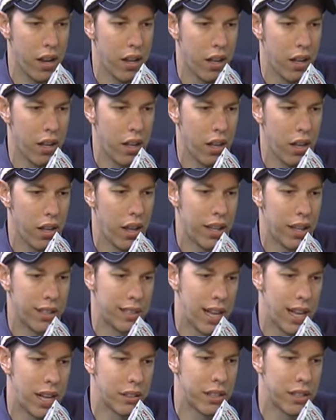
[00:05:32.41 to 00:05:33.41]

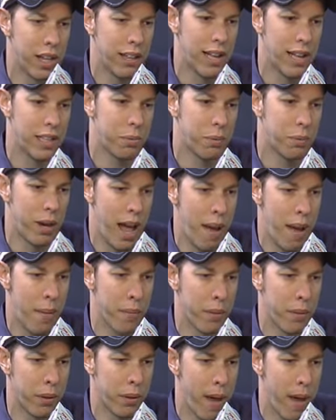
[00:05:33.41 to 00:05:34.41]
It sounds like that's what
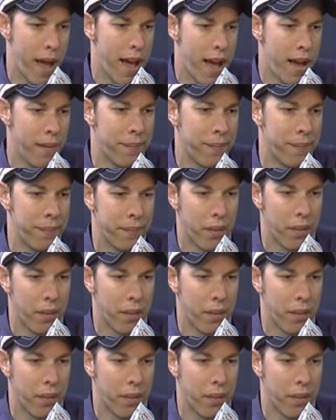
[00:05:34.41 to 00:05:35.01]
happened with Matt.